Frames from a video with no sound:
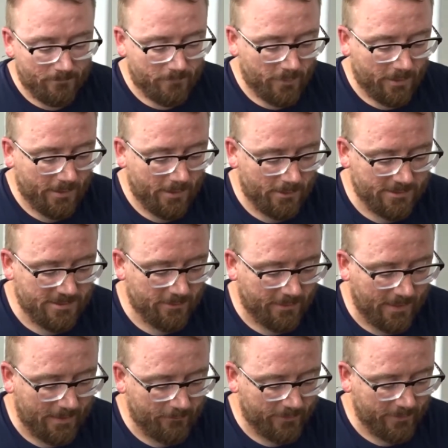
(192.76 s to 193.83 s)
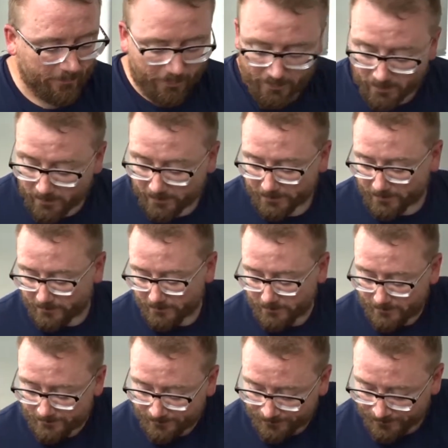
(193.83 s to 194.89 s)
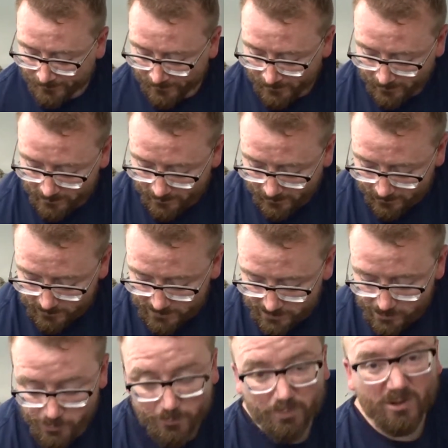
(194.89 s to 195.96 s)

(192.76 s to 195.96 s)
But it also came with a plug to